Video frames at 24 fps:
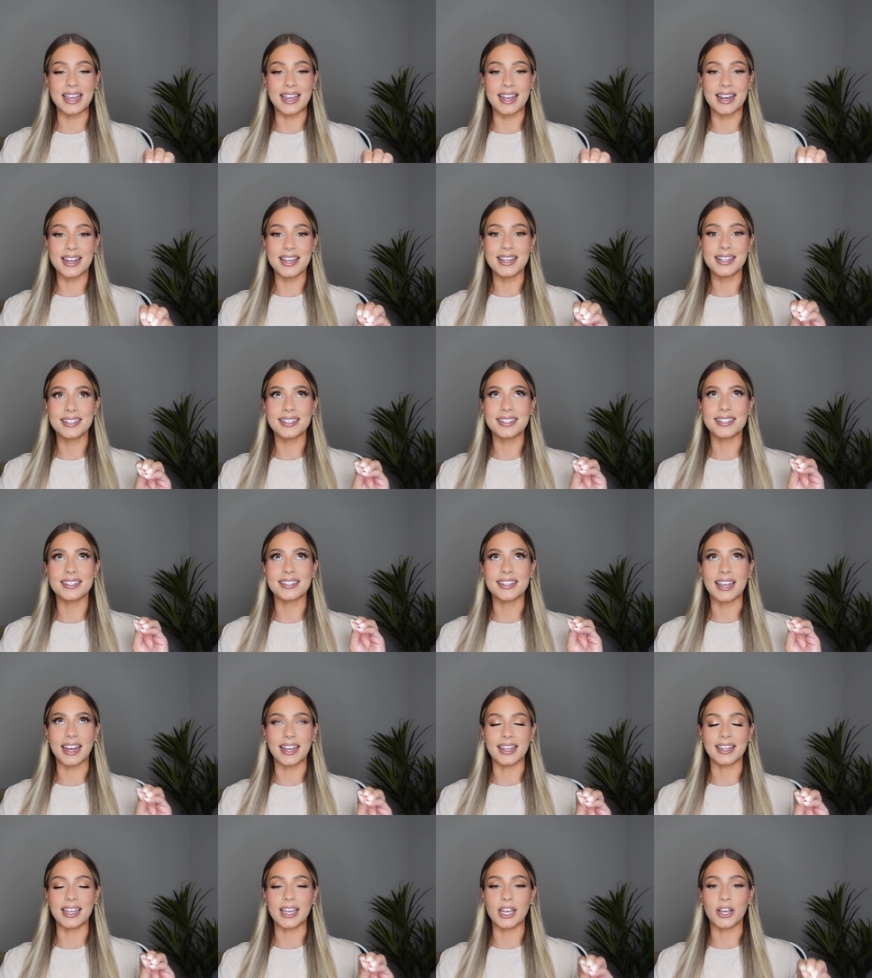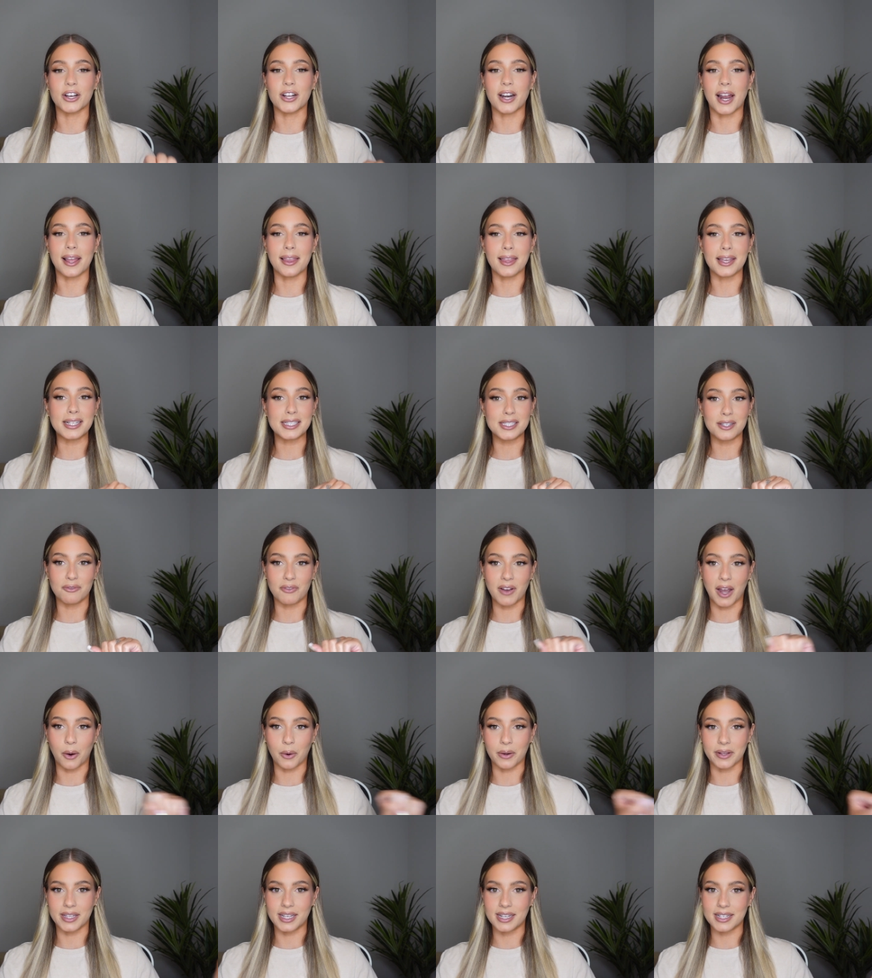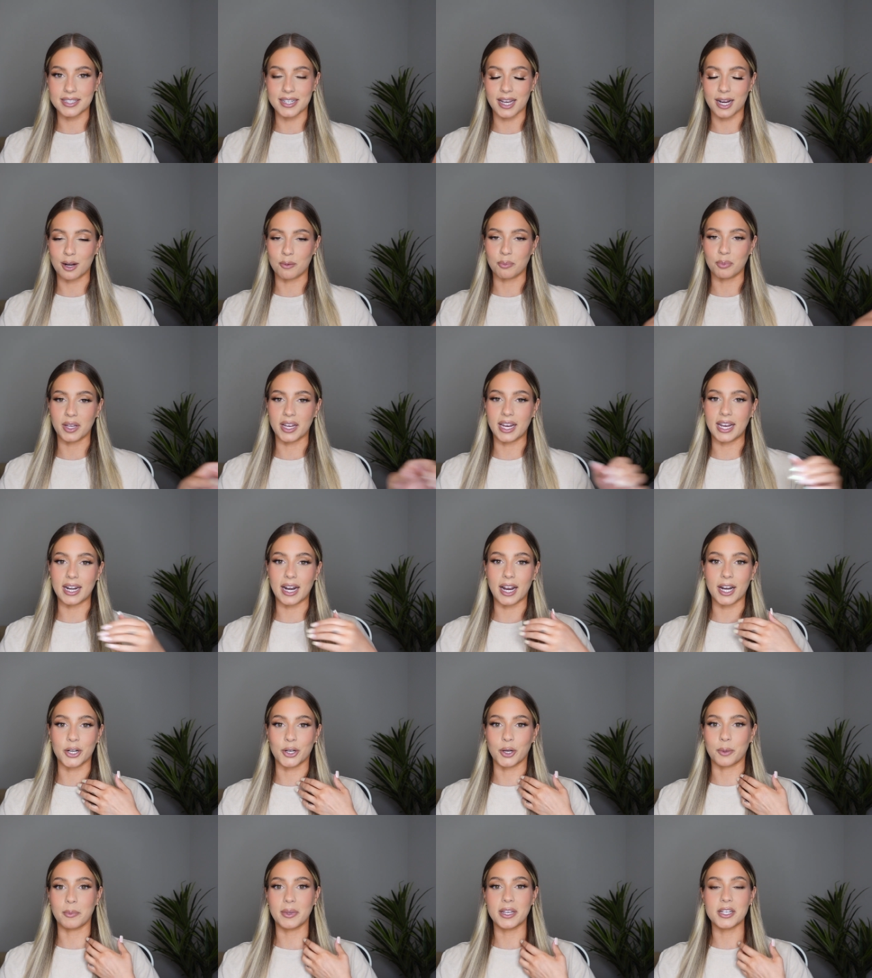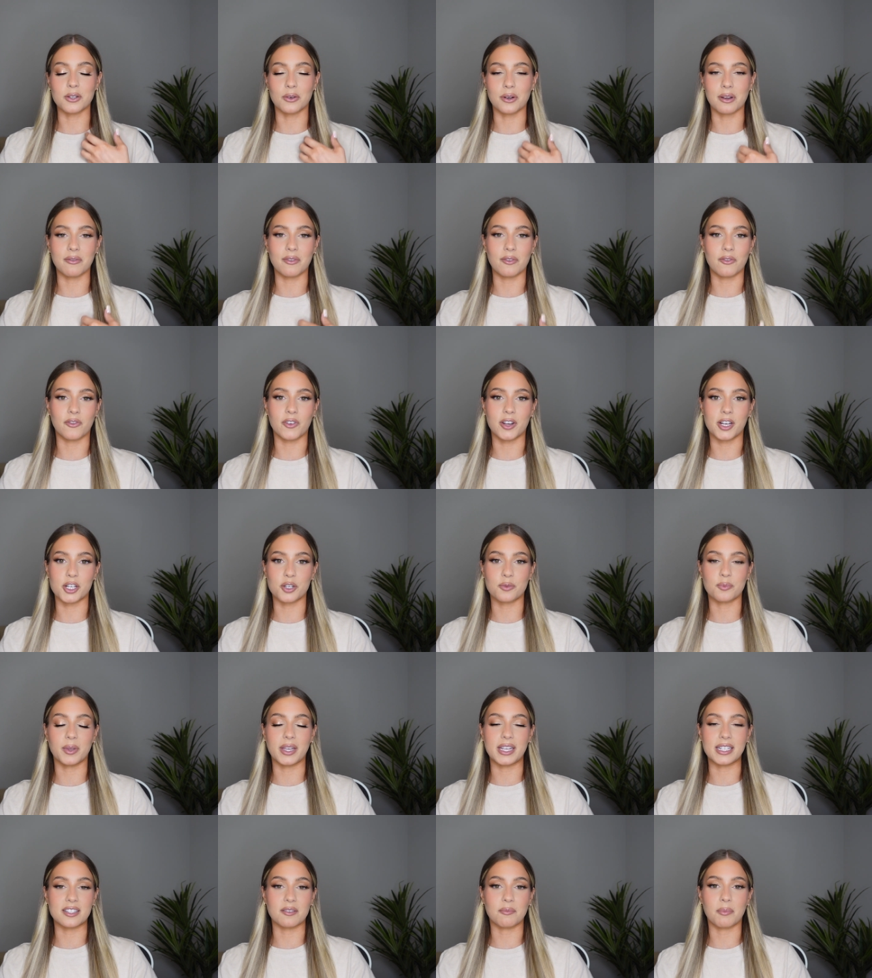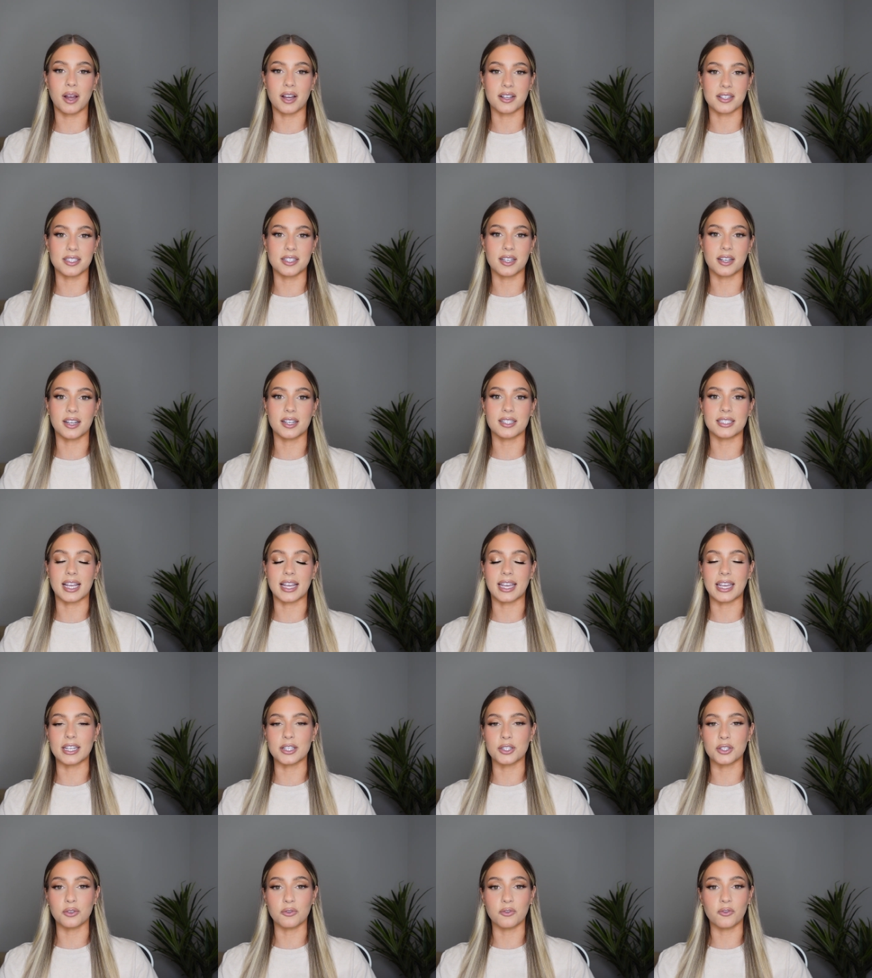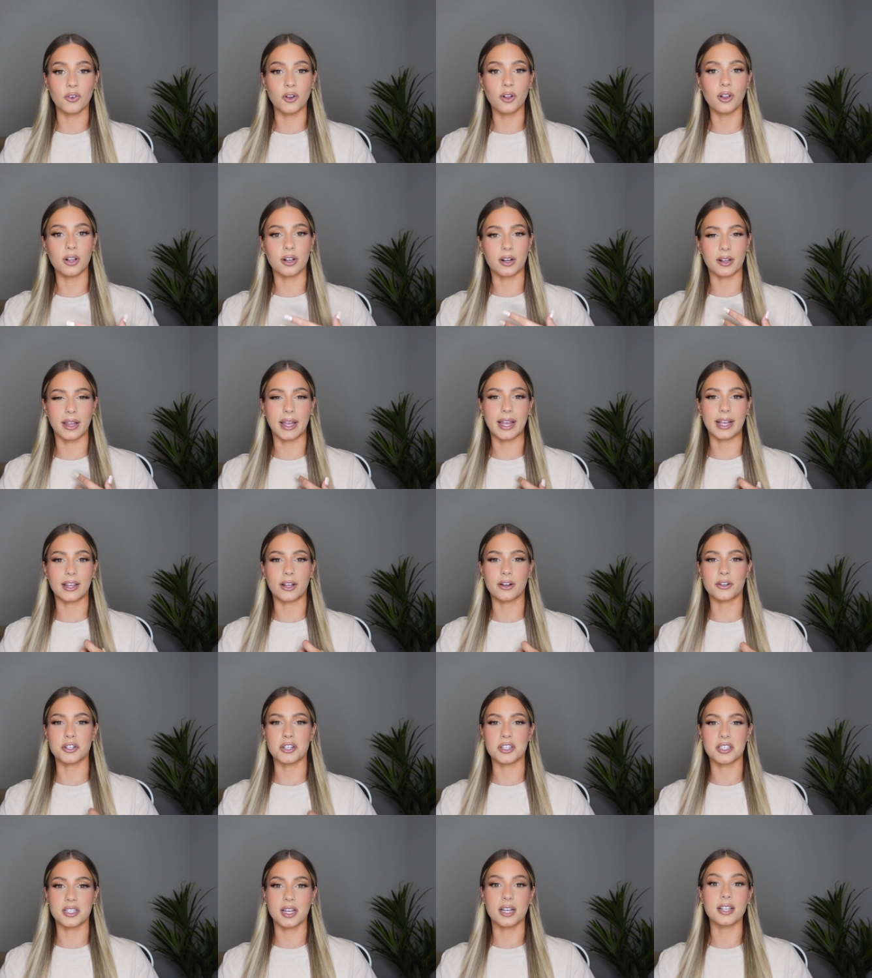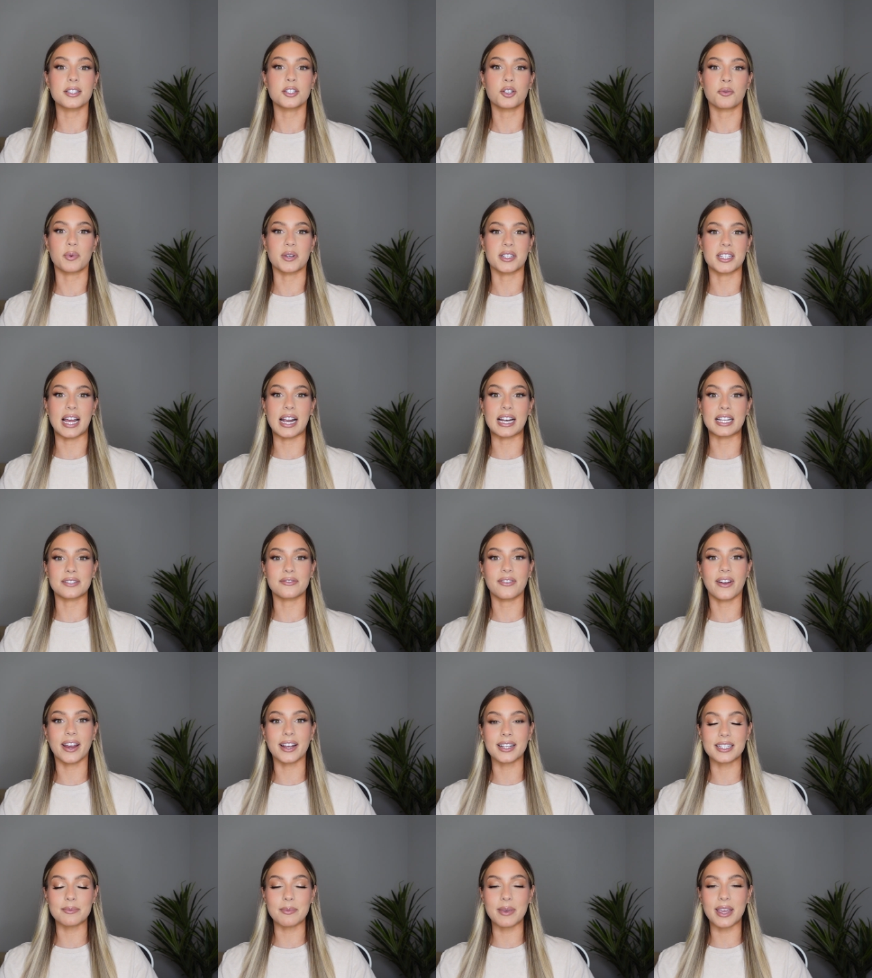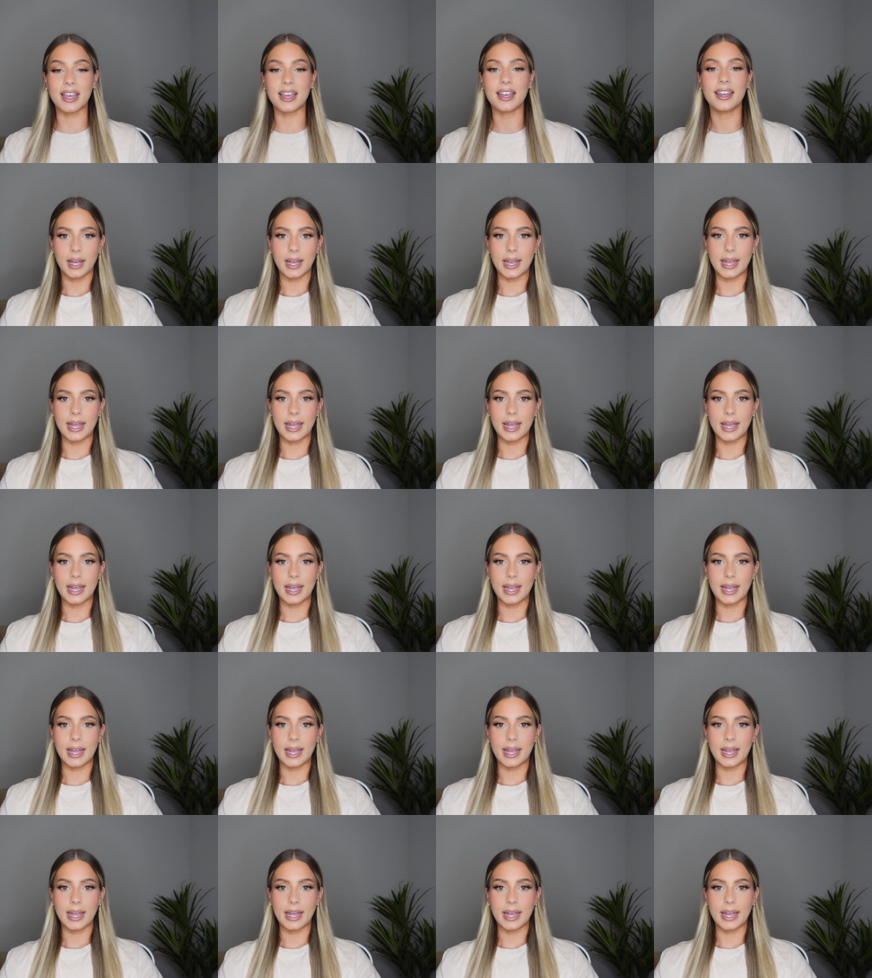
insanely good. I like devoured the entire plate. I normally don't even finish plates of pasta cause I get too full or like, they're just not super satisfying to me.